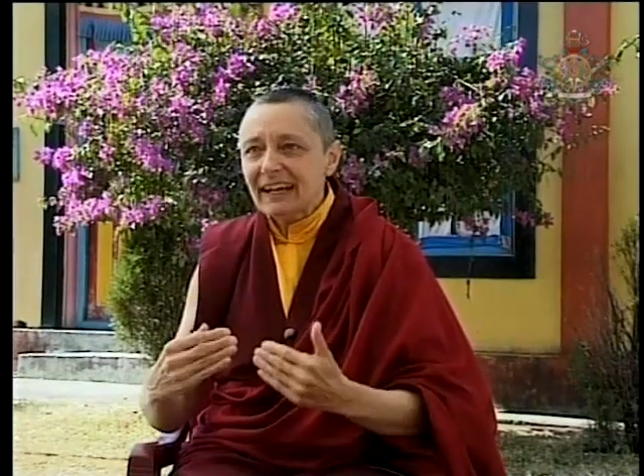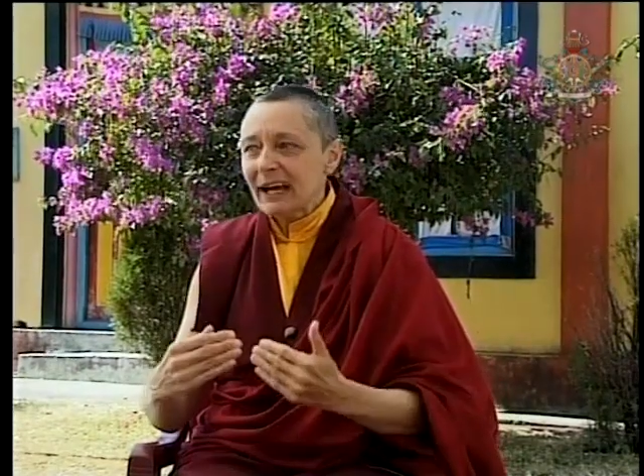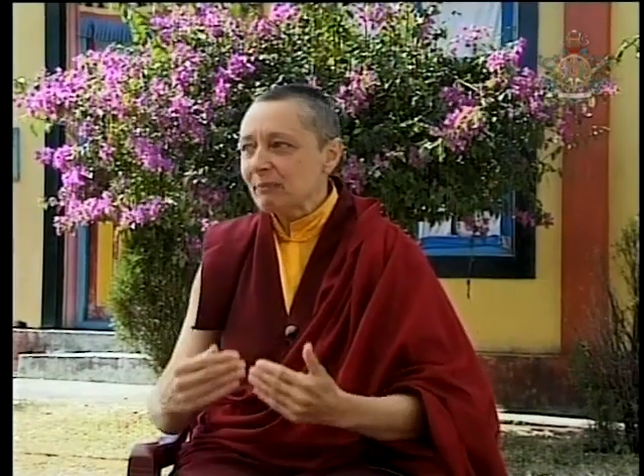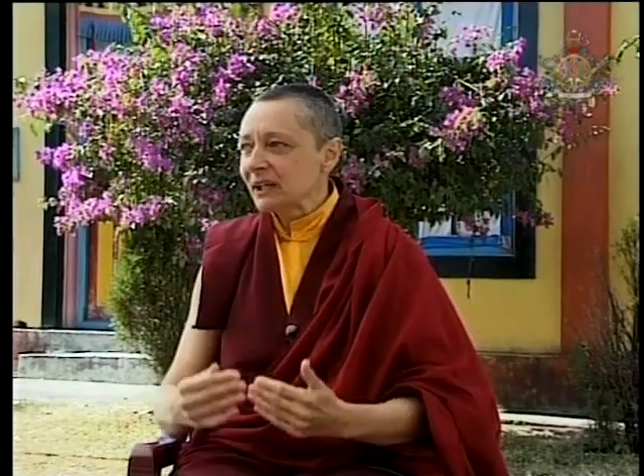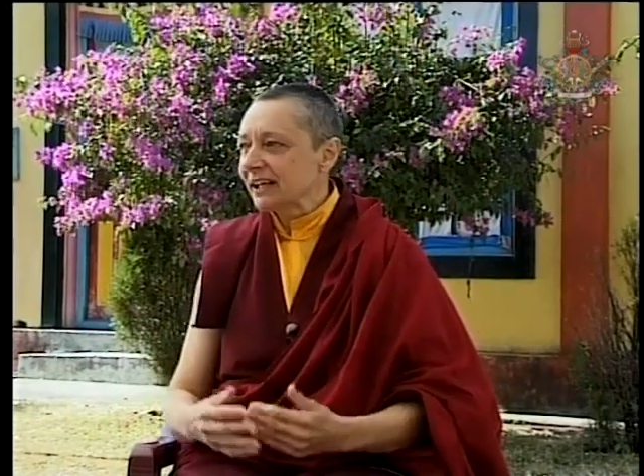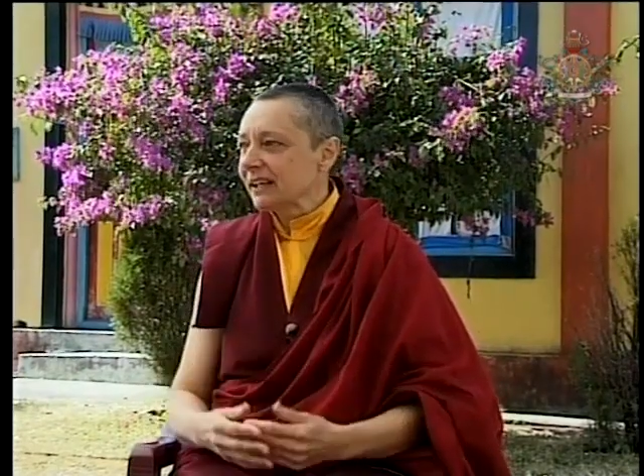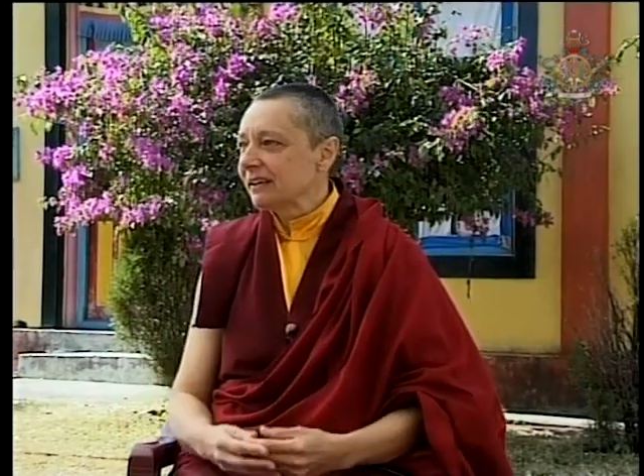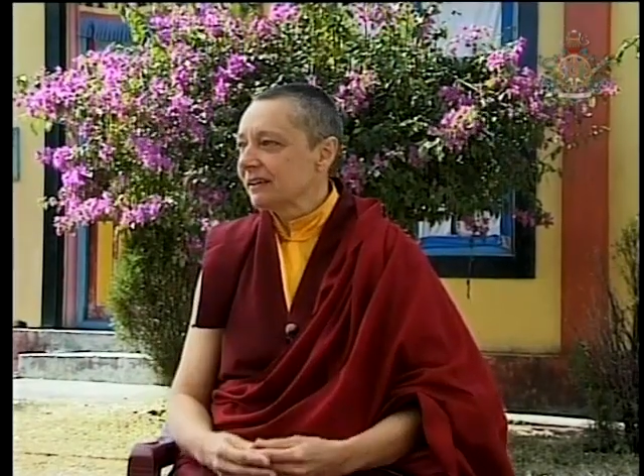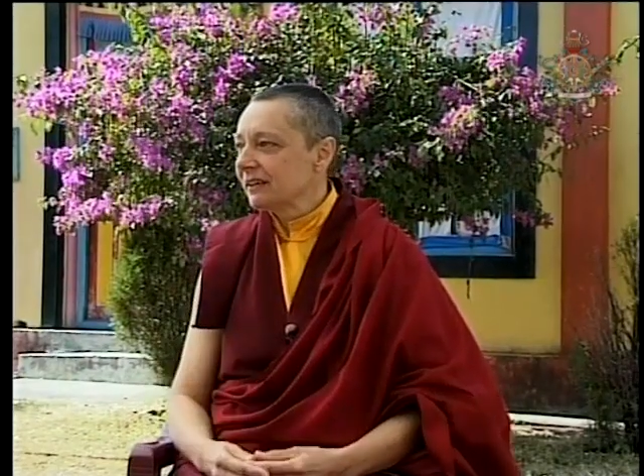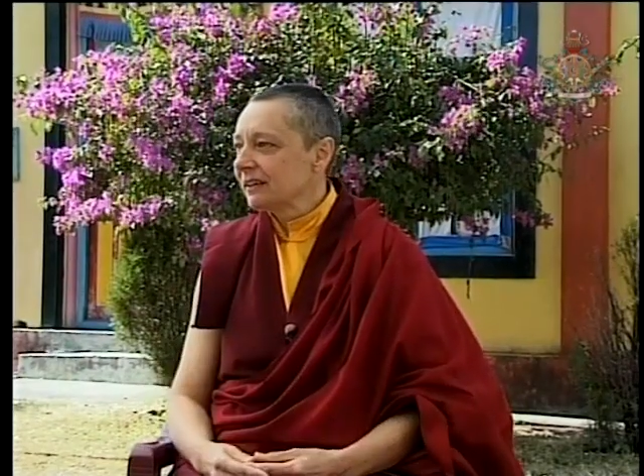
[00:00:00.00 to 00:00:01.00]
happening.
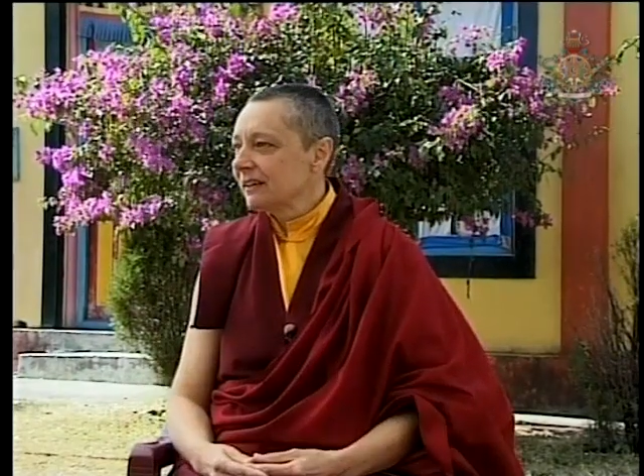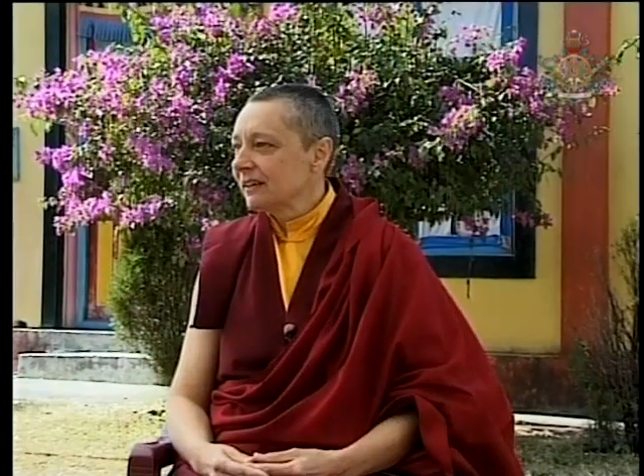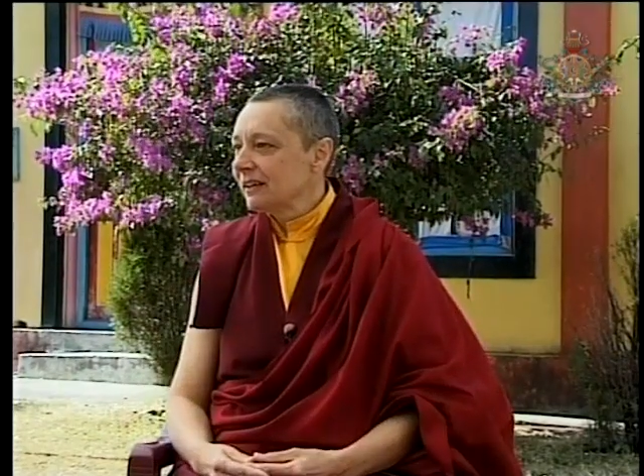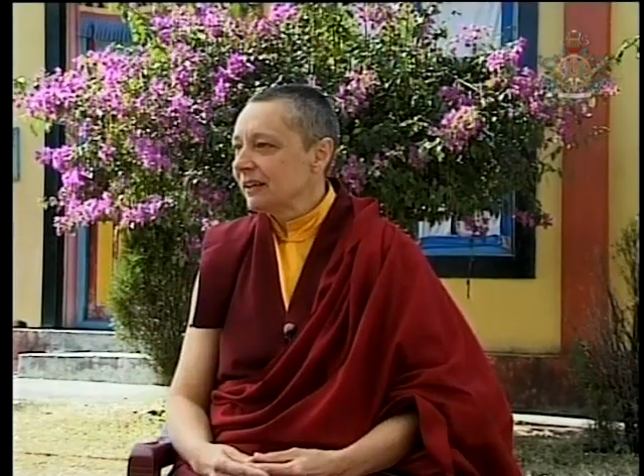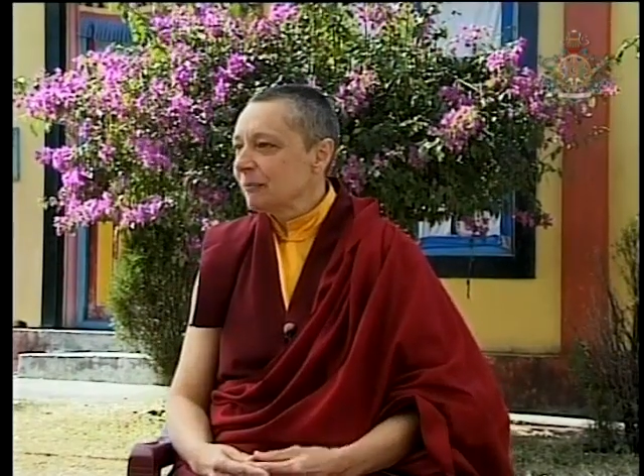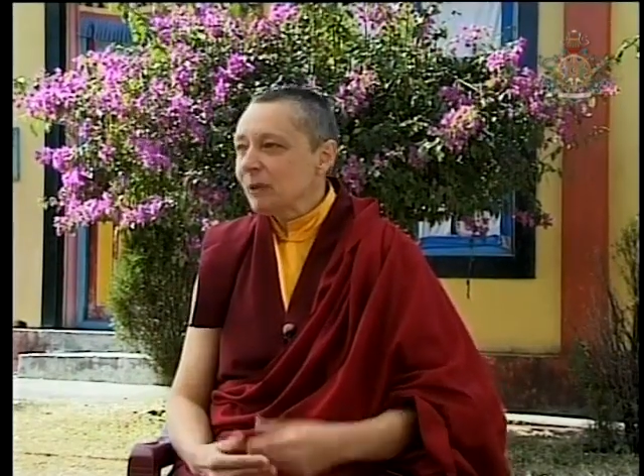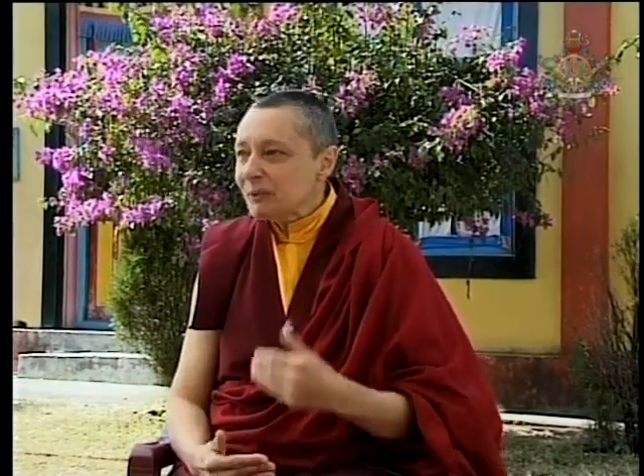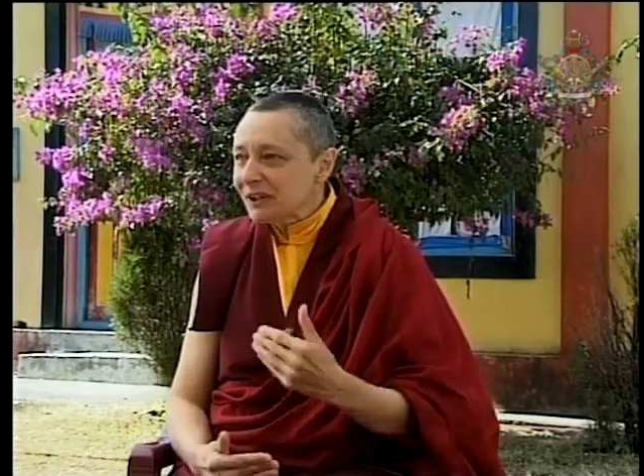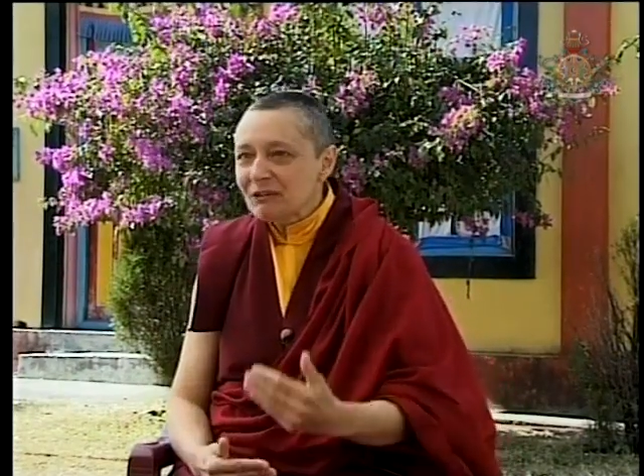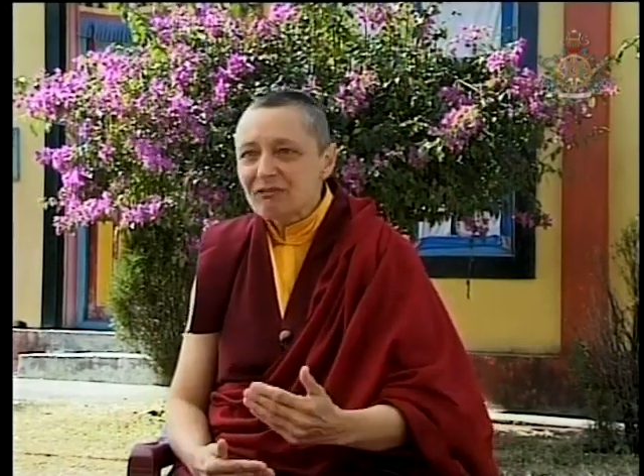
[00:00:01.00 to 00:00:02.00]
But
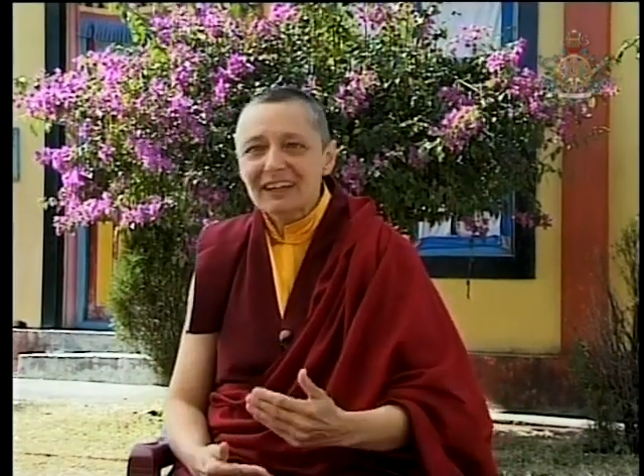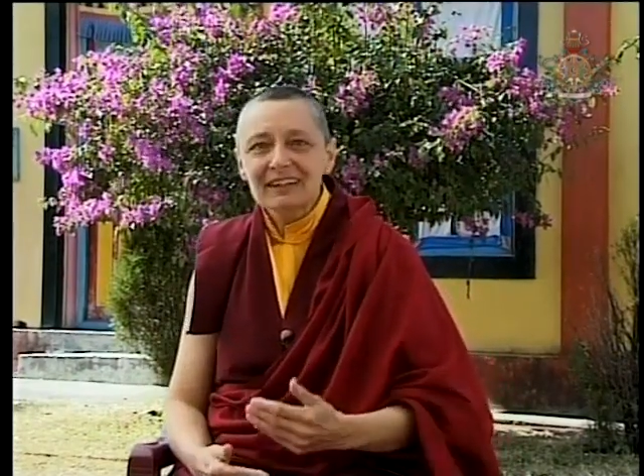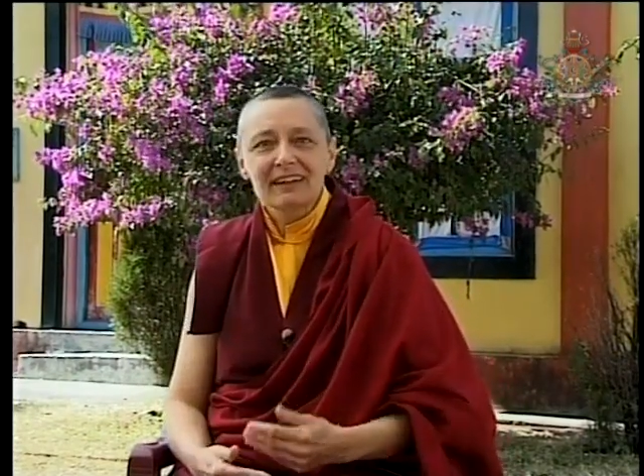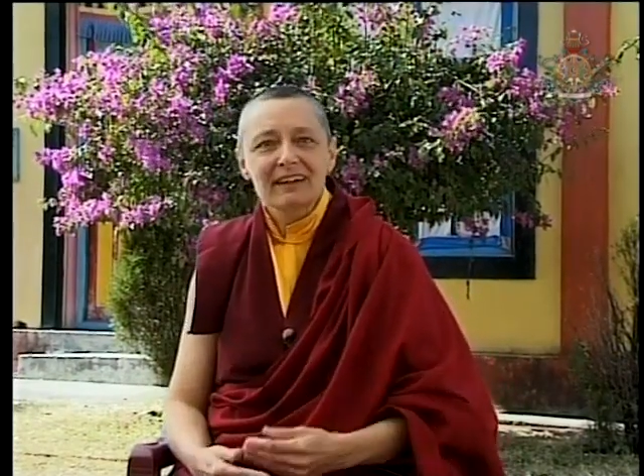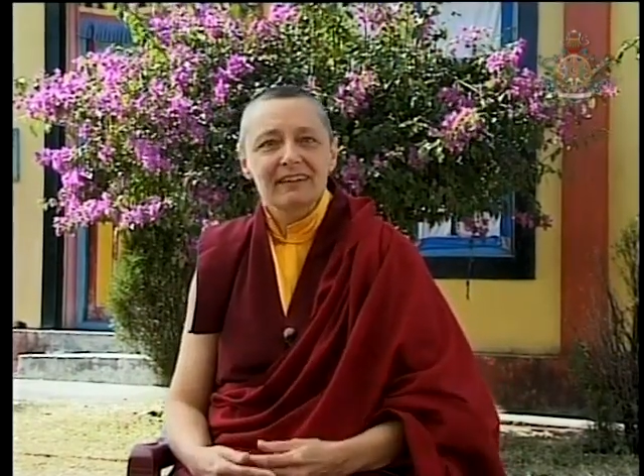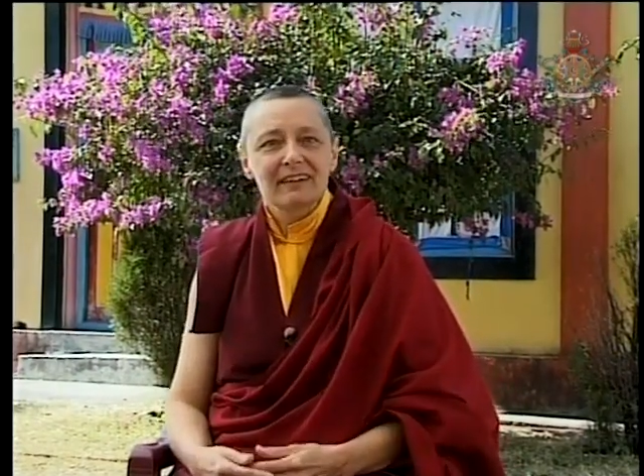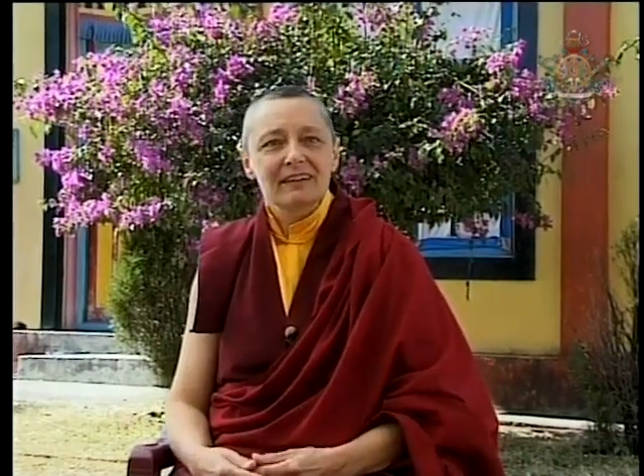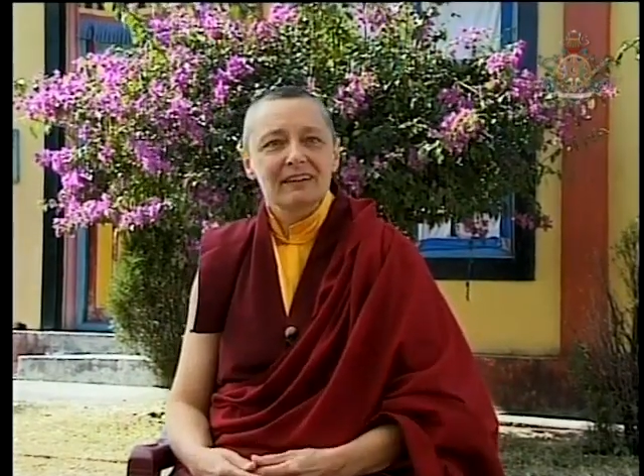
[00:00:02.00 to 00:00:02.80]
we don't recognize it.